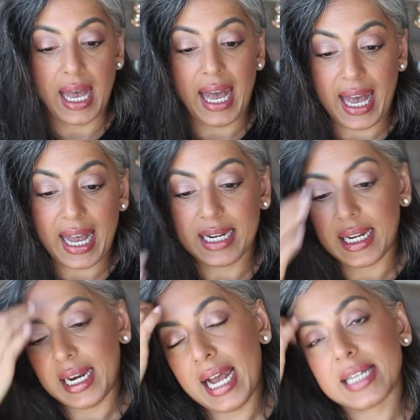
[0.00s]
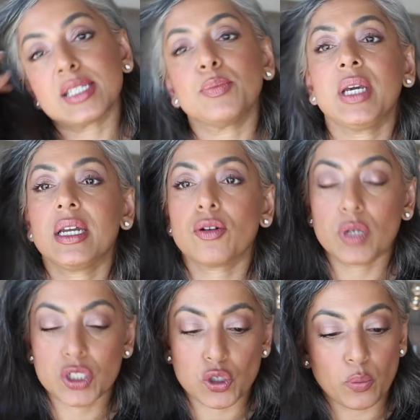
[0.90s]
And it has to be in
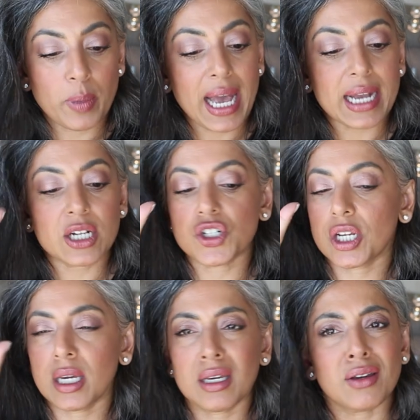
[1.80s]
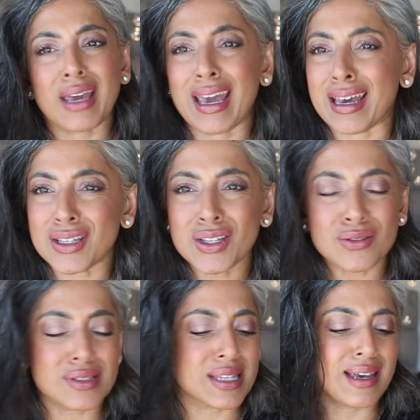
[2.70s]
original packaging. You can't
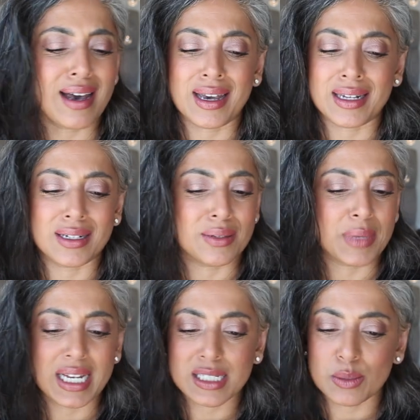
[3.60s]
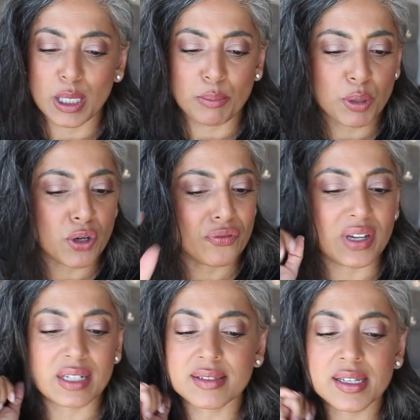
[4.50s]
use the item. It has to be in
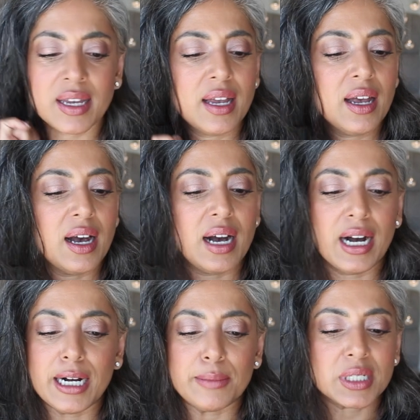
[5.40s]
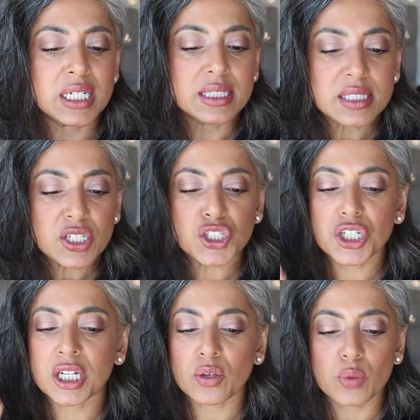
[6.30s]
perfect
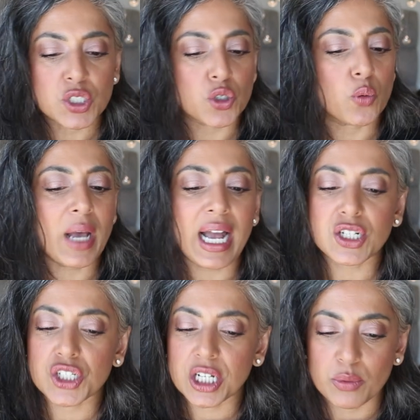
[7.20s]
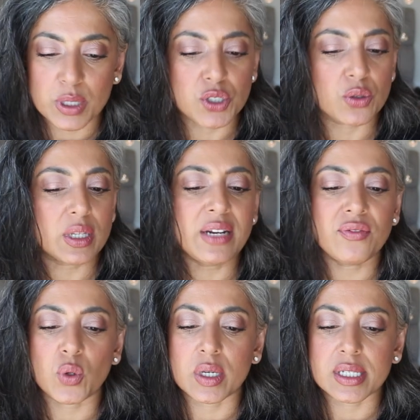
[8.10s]
condition, original packaging, original
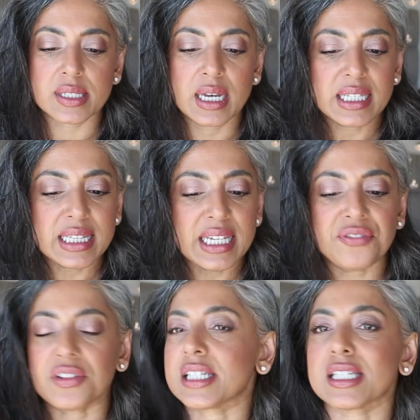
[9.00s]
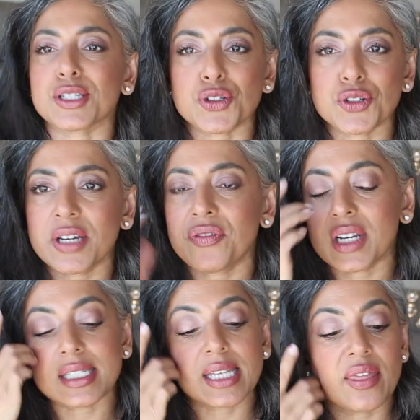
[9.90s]
invoice, leaflets and
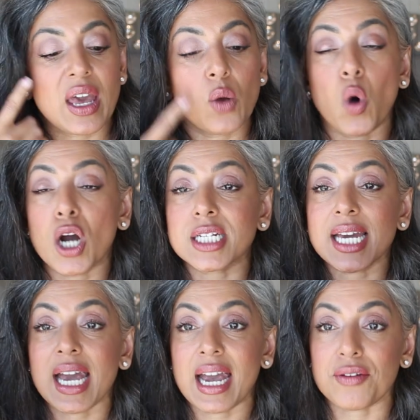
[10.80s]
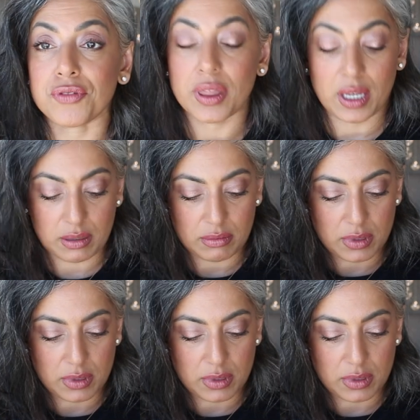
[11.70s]
certificates. They want everything.